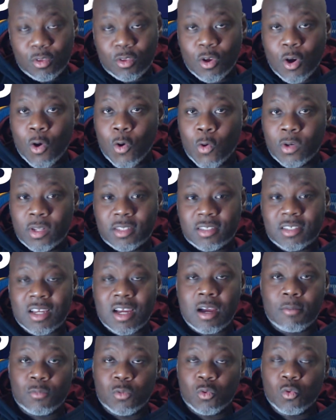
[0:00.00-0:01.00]
only time
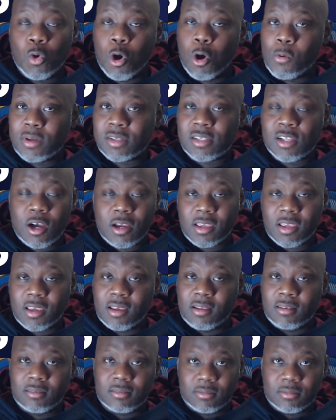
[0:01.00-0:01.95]
you always log in